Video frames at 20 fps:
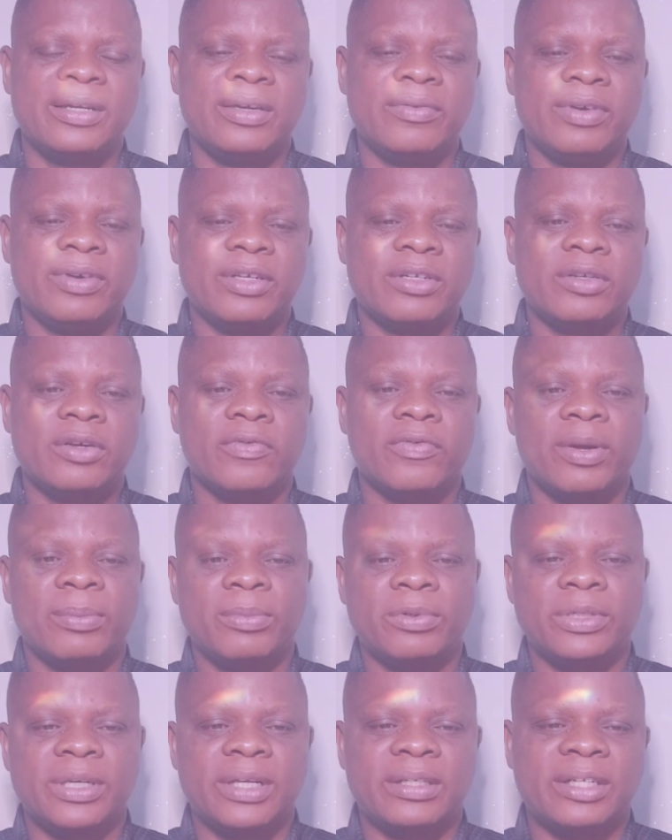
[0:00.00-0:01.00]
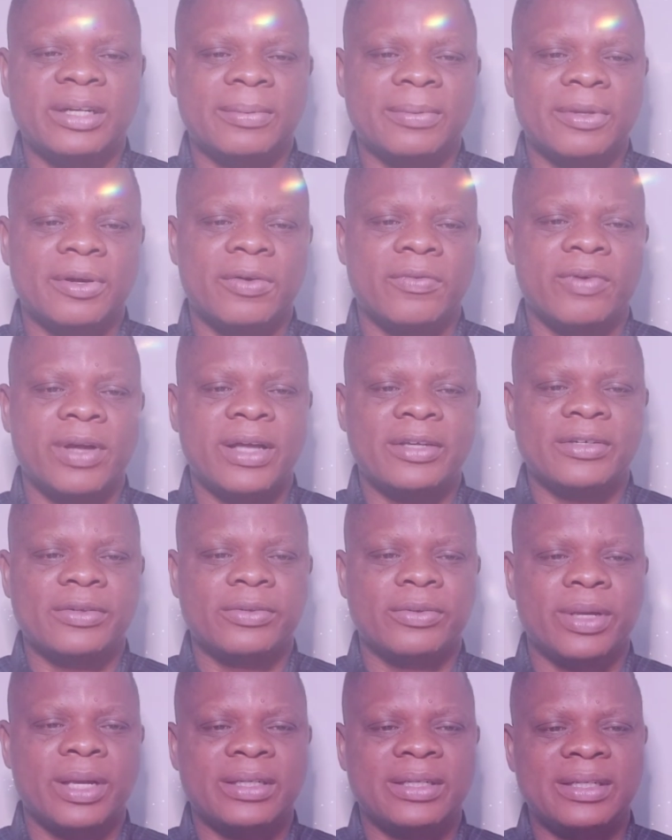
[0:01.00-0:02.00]
The University of Abuja chapter of
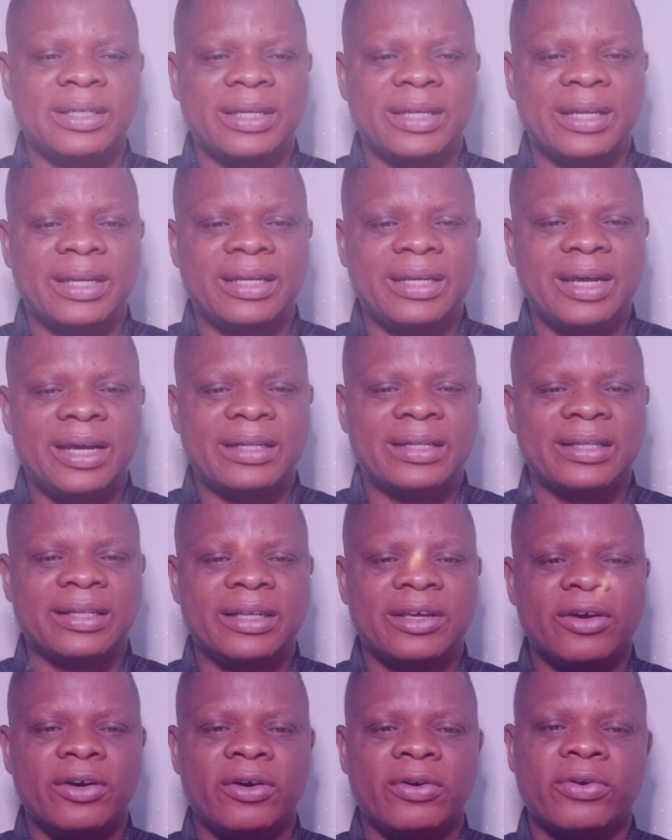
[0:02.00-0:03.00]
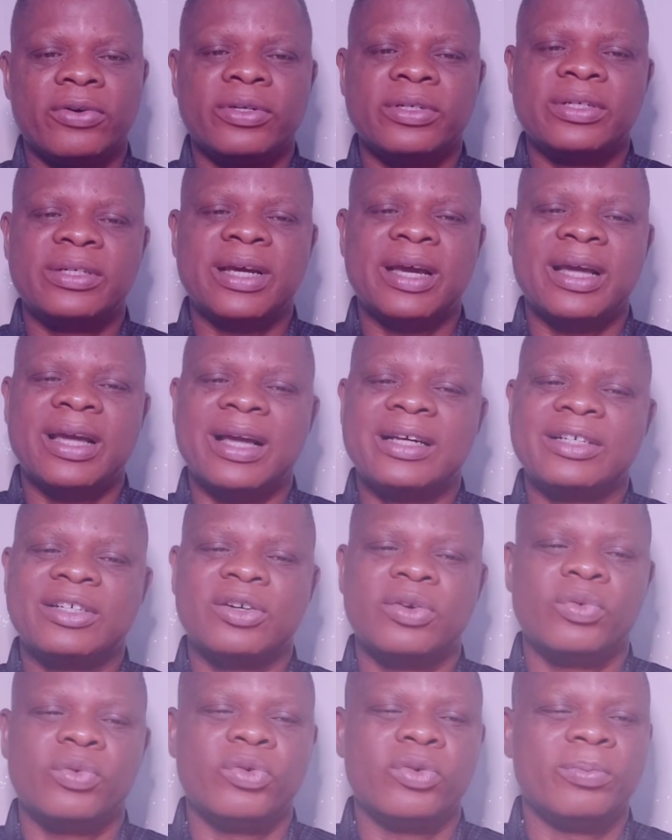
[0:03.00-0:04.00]
ASU has declared that the ongoing strike
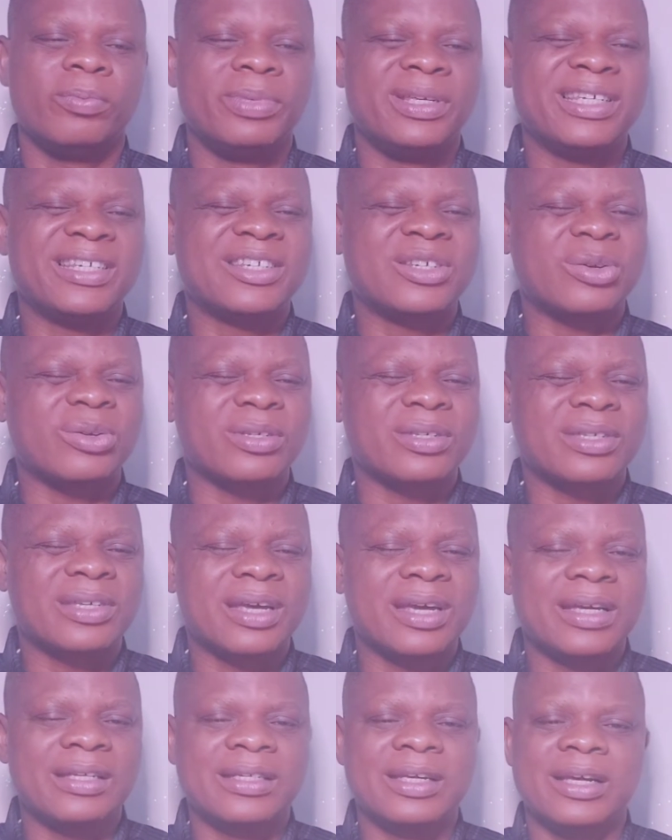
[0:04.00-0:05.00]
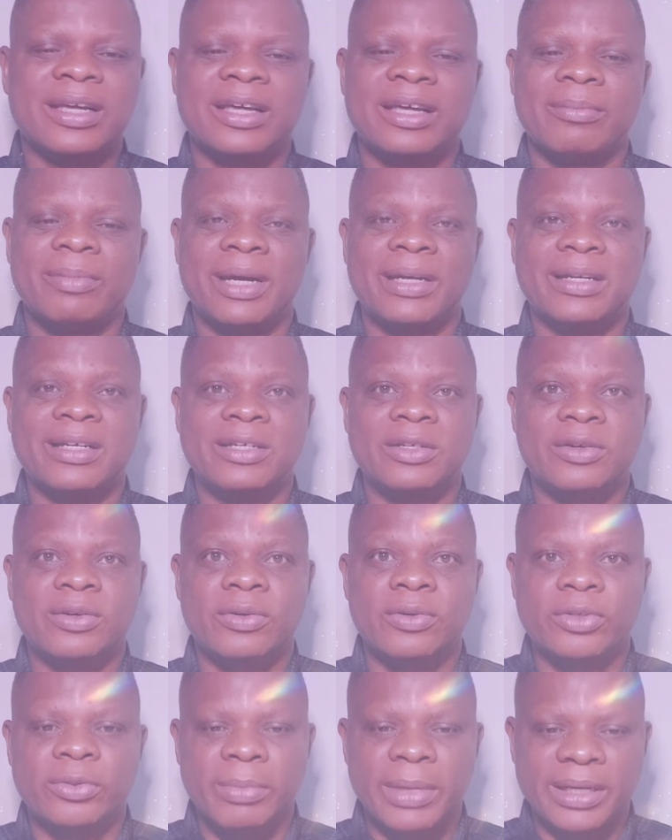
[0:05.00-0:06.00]
action will be sustained by the
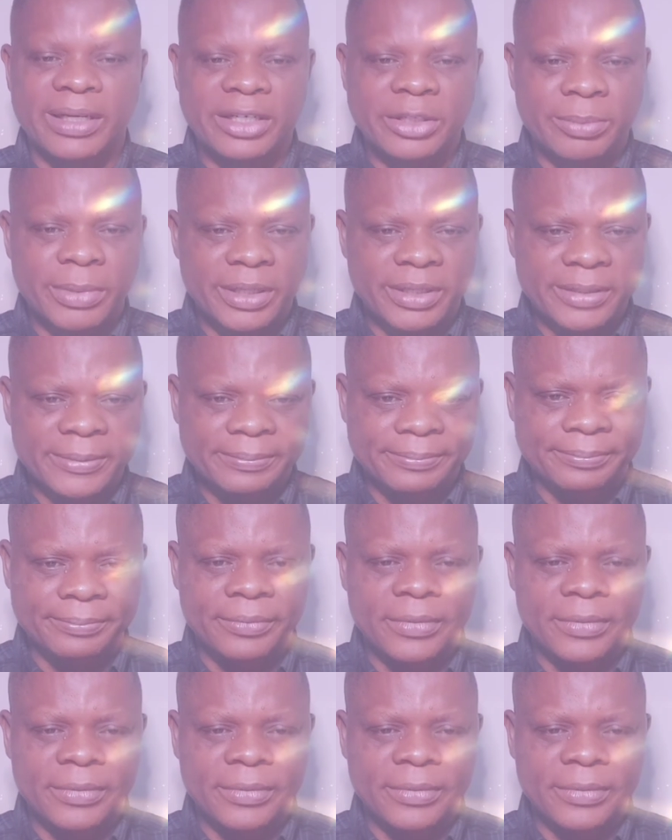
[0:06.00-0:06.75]
school's management.